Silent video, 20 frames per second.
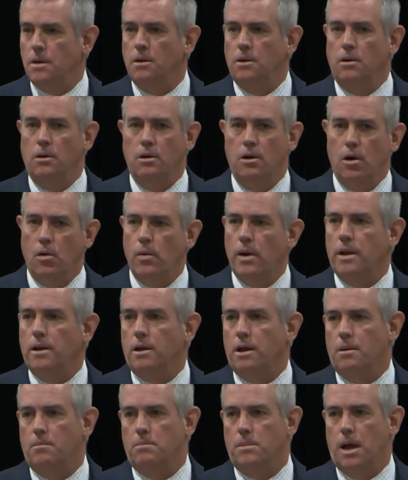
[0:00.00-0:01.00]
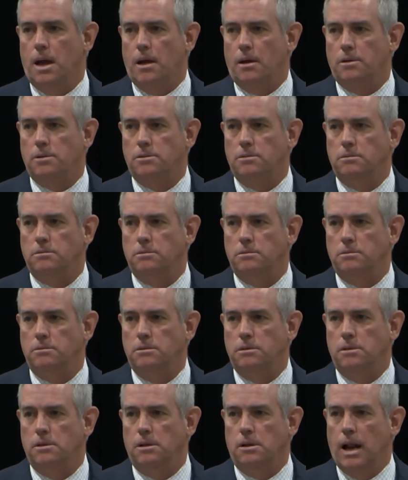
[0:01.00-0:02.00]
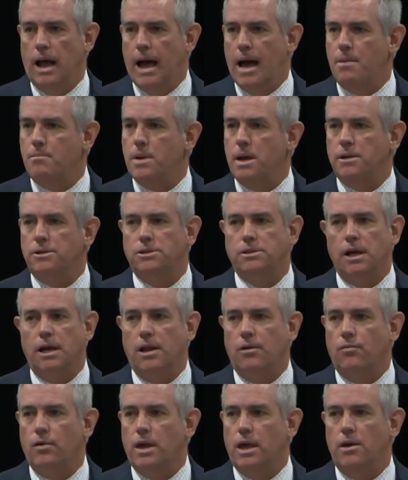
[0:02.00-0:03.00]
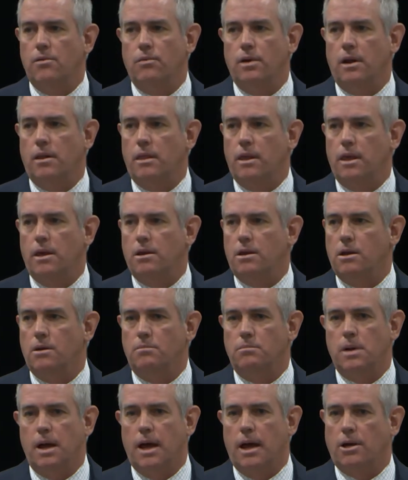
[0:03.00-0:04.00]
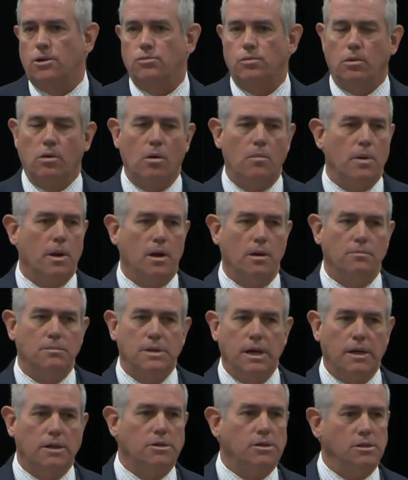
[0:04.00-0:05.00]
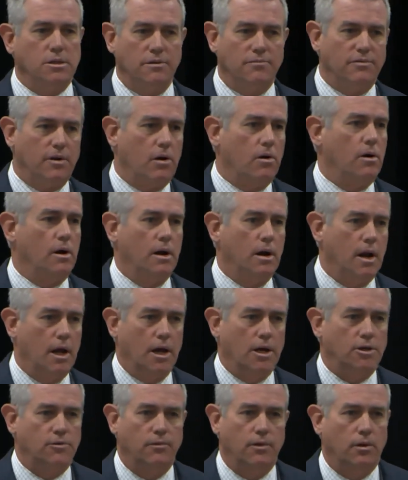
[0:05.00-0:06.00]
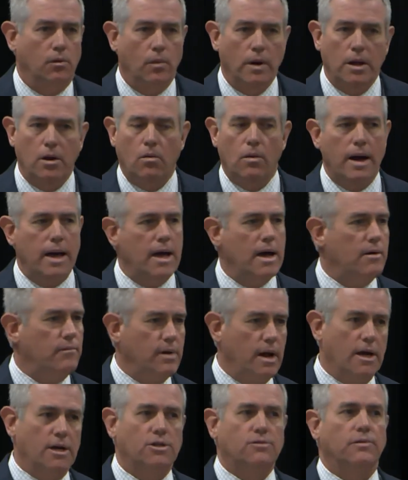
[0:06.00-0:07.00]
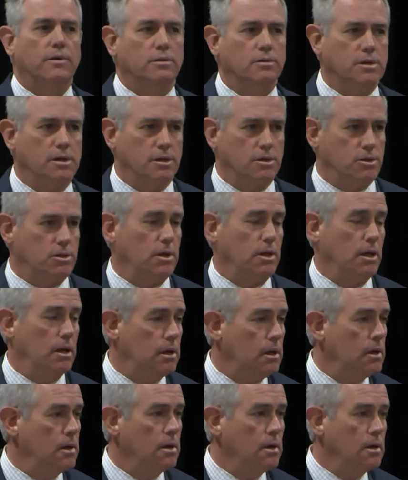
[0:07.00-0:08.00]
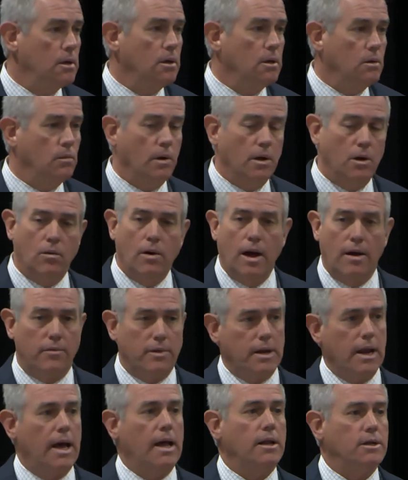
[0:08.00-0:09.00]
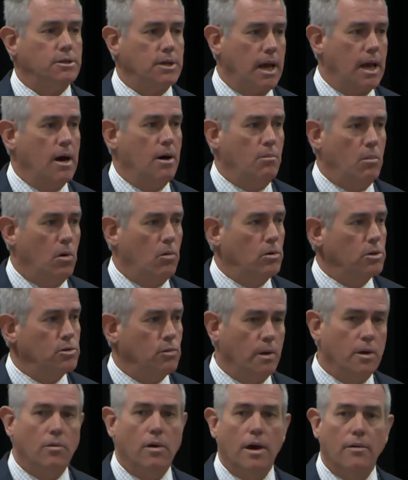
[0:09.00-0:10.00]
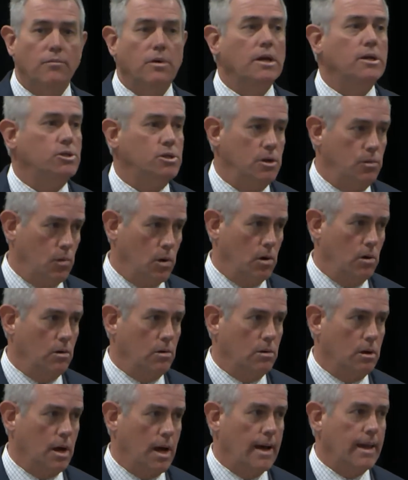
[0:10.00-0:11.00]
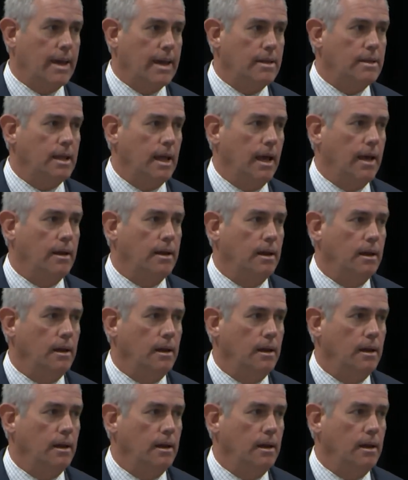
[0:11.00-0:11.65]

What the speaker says: No income tax. Now, I'm not saying if we get rid of the income tax, we're going to become Texas and Florida and Nashville. We don't have Nashville, Tennessee. We don't have the Dallas Cowboys. We don't have Disney World. I get that.